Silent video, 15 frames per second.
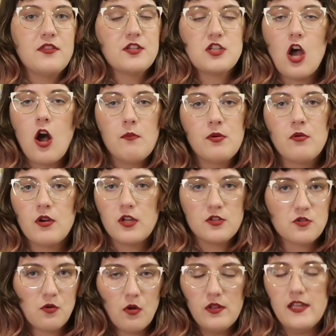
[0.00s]
at the top who are
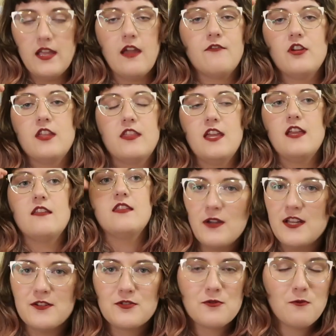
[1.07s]
controlling everything,
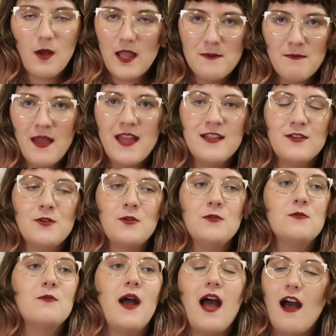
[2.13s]
rich white men
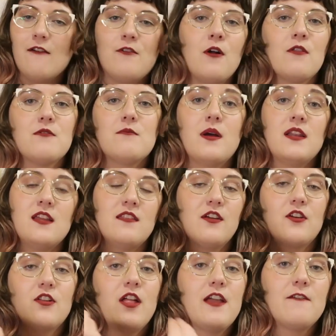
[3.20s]
who have all the money
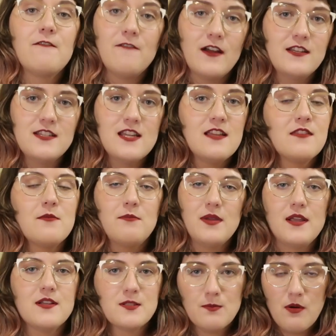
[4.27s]
that are like funding the
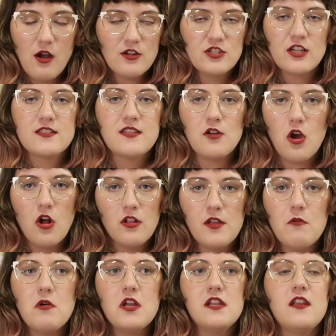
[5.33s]
biggest projects in
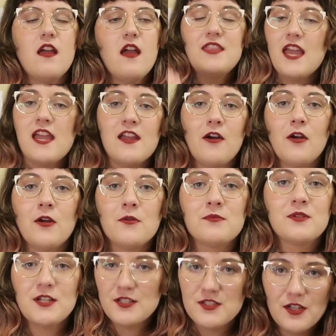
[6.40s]
Hollywood, they are
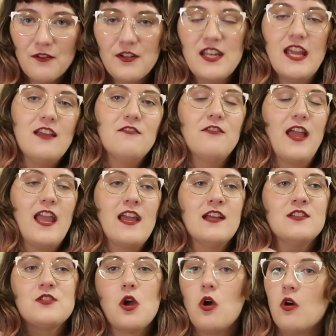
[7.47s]
conservative
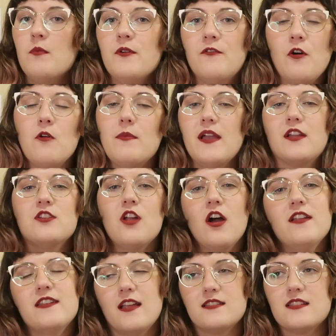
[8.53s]
and homophobic,
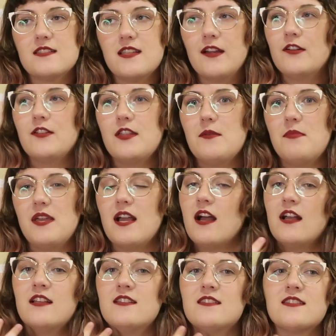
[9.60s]
not necessarily
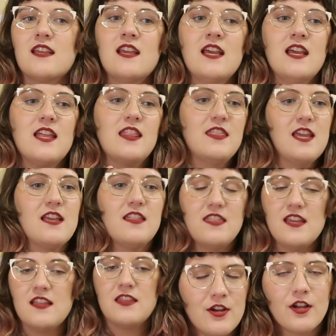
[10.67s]
because they
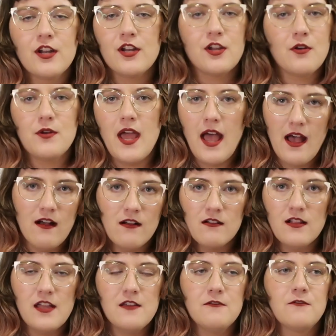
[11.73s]
think you're gonna go to
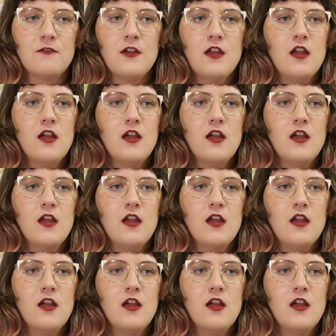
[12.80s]
hell if